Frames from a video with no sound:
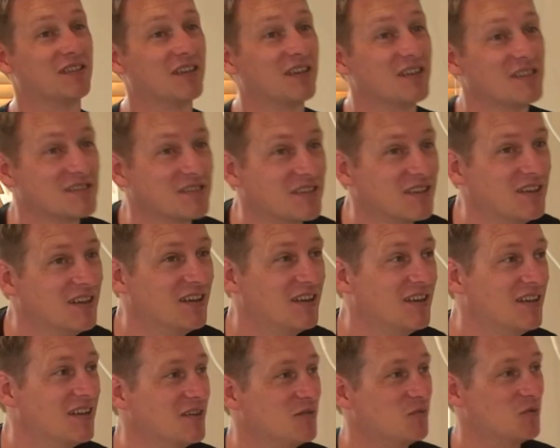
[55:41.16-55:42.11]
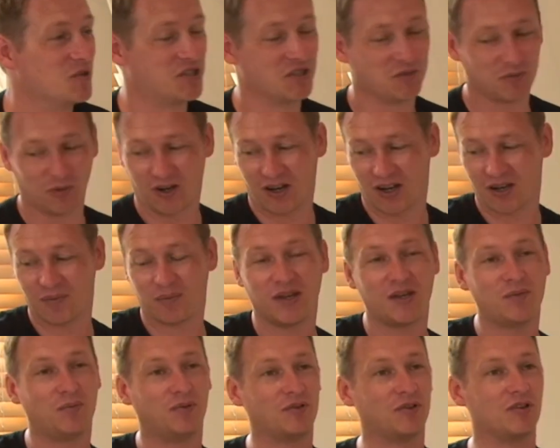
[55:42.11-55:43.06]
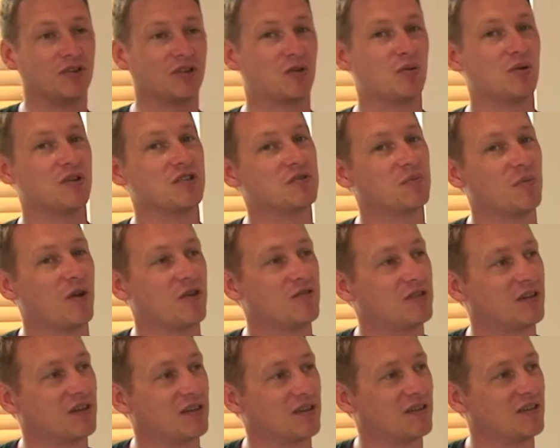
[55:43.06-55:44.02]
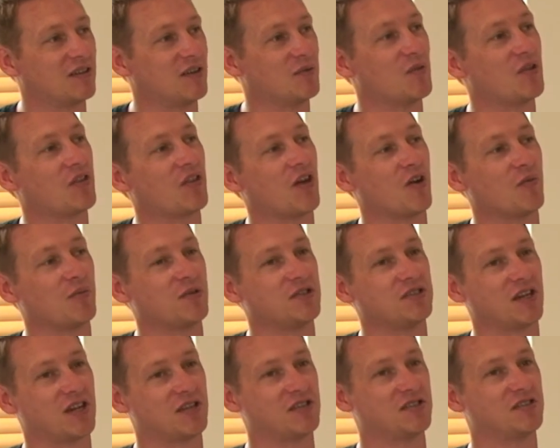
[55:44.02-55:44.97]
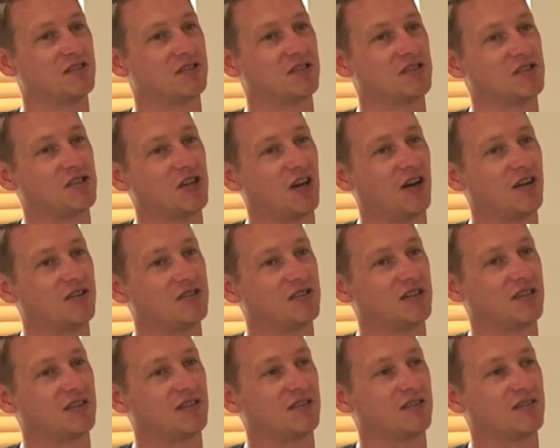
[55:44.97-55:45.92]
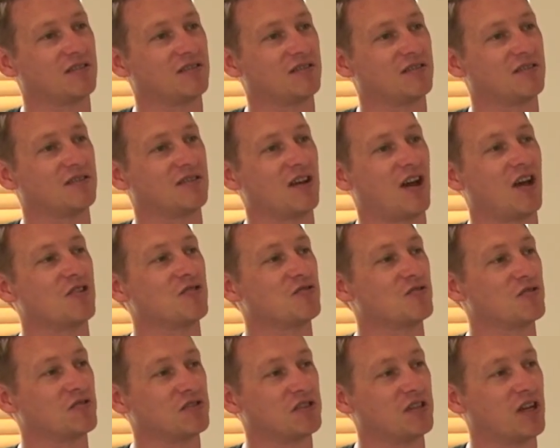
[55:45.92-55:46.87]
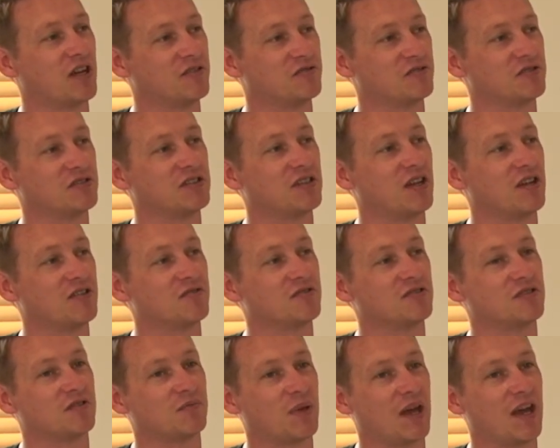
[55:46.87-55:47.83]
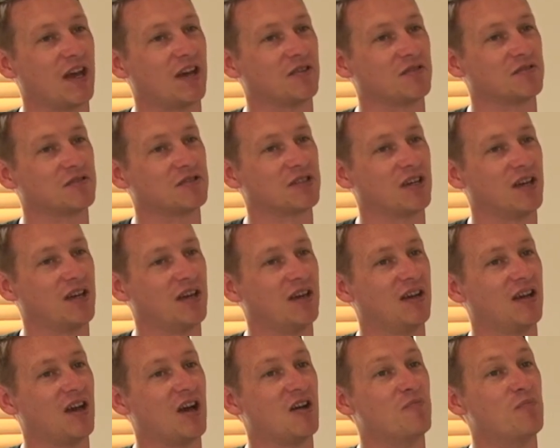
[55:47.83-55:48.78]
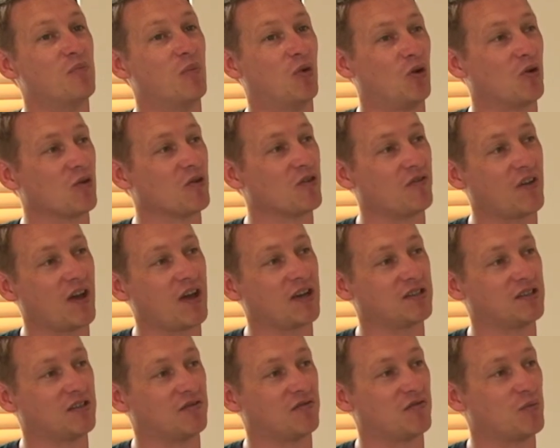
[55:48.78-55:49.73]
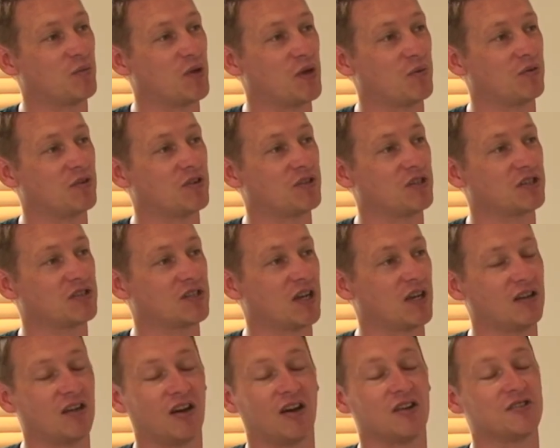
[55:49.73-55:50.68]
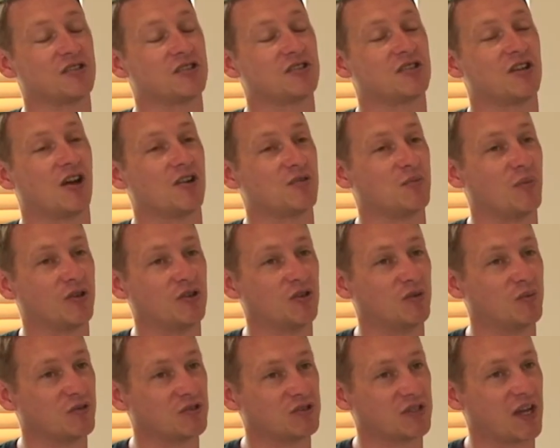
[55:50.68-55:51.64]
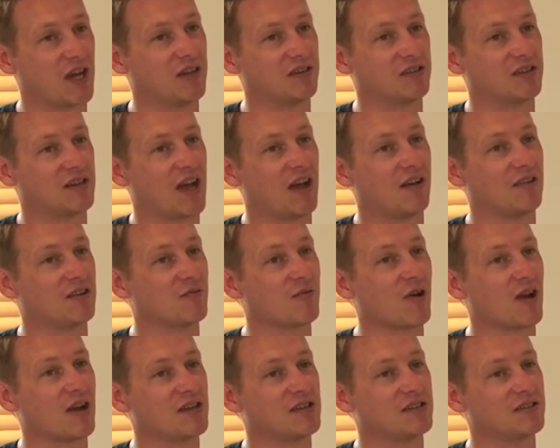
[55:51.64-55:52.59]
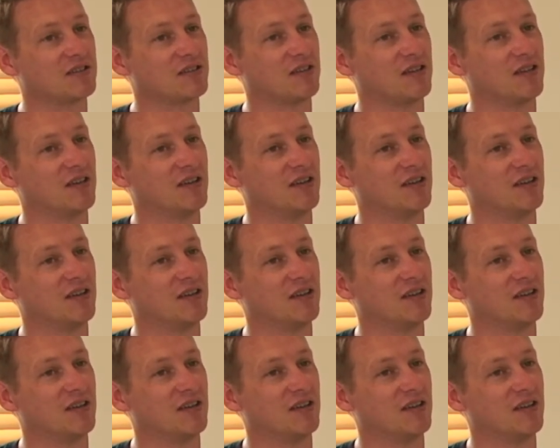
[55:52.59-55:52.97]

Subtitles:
It does. Which is why people doing quit smoking hypnotherapy sessions and charging hundreds and hundreds and hundreds of pounds are more effective than people that just say, look, I just charge my normal standard hourly rate.